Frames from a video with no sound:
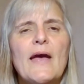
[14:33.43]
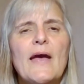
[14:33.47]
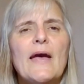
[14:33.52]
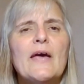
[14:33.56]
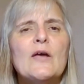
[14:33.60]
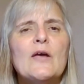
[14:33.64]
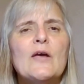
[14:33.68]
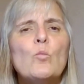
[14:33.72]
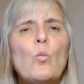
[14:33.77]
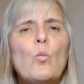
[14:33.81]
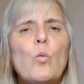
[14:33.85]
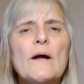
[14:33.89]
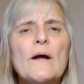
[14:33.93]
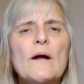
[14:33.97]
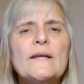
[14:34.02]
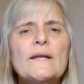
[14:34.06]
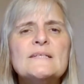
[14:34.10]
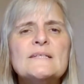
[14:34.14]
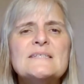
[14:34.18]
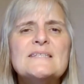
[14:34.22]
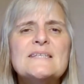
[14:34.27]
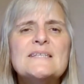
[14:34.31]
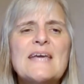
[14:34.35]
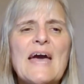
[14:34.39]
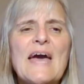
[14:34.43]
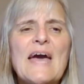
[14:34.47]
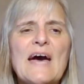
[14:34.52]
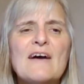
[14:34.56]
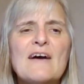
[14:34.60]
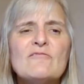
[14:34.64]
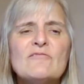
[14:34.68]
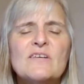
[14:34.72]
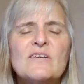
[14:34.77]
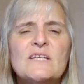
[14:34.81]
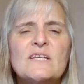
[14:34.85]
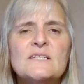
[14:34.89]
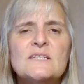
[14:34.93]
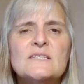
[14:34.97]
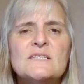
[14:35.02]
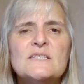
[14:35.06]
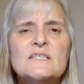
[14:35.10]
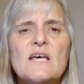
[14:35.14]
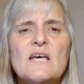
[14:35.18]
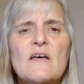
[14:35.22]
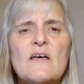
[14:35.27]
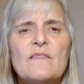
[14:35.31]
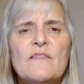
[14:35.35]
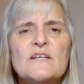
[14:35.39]
And what is the evidence
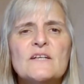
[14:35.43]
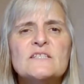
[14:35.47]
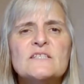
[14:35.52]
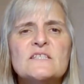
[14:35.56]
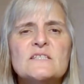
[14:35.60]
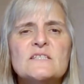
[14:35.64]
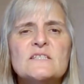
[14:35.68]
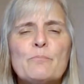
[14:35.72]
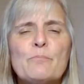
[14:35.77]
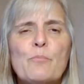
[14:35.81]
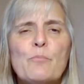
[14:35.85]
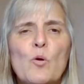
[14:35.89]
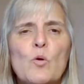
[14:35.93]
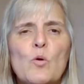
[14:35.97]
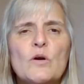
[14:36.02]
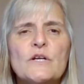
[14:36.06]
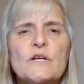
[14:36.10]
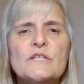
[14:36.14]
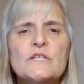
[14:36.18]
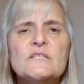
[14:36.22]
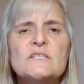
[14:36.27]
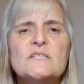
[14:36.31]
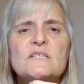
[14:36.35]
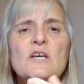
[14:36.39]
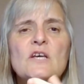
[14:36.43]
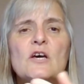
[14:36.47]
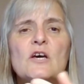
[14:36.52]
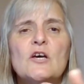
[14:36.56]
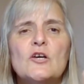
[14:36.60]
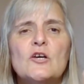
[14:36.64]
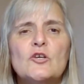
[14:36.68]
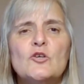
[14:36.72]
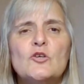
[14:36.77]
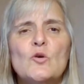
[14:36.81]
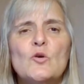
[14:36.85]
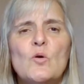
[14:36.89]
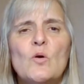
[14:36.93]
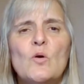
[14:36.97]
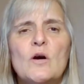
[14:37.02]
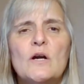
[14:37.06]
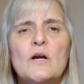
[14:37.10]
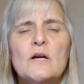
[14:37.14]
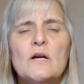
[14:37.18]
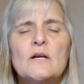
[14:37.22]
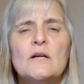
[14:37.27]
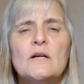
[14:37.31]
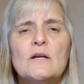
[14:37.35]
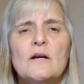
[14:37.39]
that supports
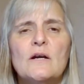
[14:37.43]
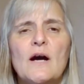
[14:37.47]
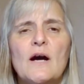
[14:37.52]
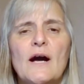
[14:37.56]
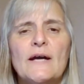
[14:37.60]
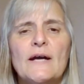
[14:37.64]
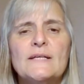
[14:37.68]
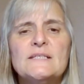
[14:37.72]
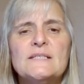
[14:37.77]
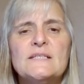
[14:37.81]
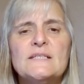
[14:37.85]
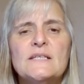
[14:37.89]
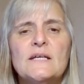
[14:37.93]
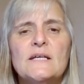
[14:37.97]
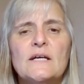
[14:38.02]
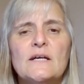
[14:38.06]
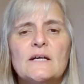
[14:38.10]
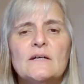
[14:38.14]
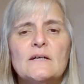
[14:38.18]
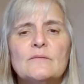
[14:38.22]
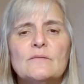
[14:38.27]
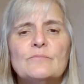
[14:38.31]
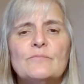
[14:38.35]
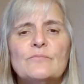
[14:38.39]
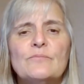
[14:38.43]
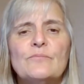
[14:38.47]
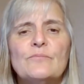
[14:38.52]
your idea?